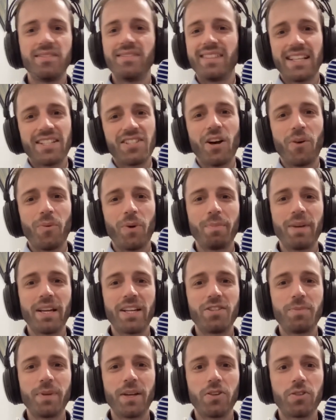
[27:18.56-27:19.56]
That's not what big
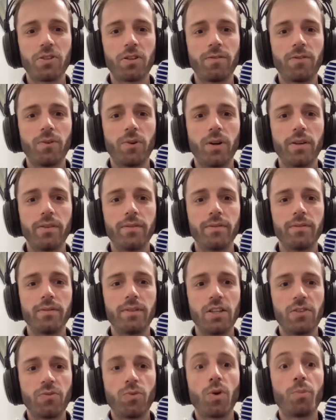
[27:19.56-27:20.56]
speakers are for.
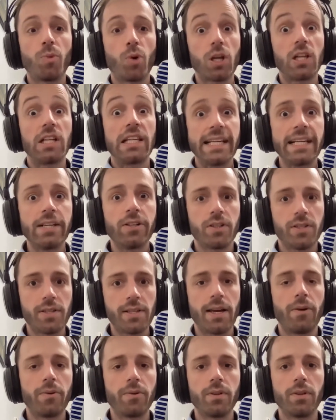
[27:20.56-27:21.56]
It's for more cleaner
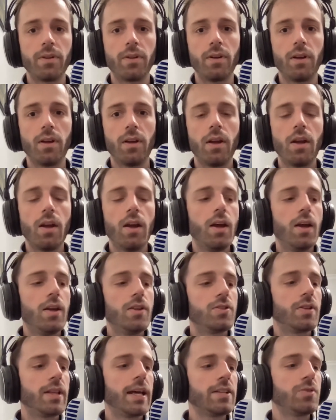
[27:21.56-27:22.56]
sound.
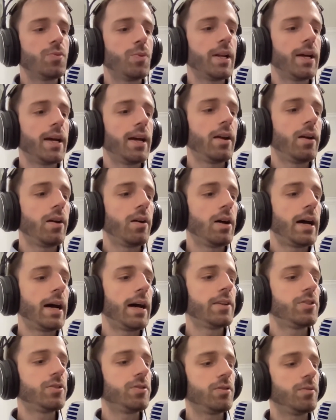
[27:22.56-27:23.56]
So that's what I
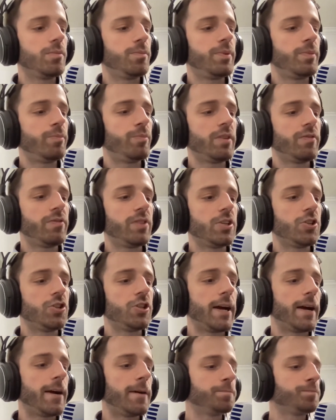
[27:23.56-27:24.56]
had to briefly
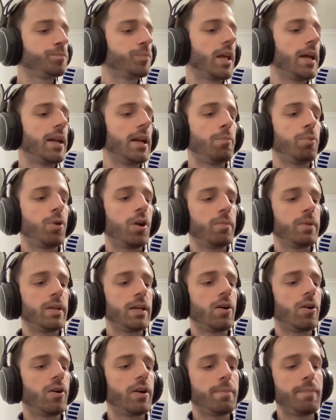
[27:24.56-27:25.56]
share, and I probably
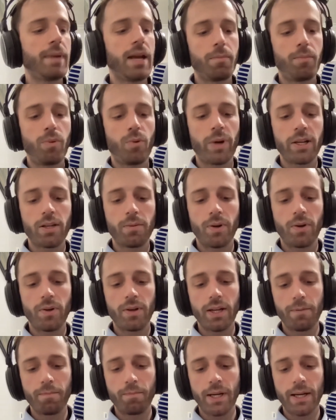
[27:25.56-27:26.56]
already made a point about
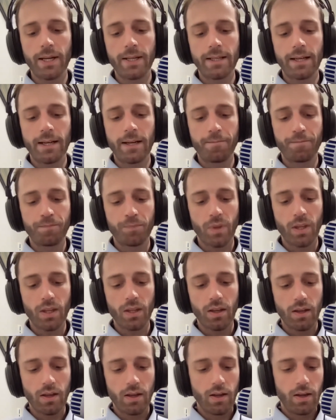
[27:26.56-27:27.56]
it, but
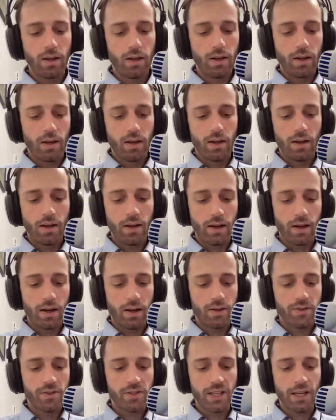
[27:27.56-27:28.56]

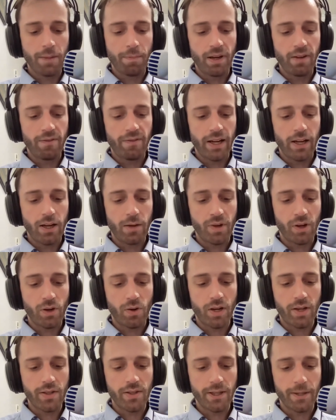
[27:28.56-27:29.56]
I'll skip it if I come
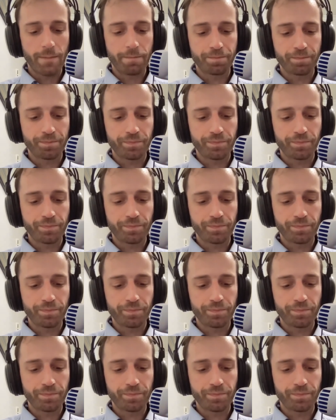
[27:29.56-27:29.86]
across it.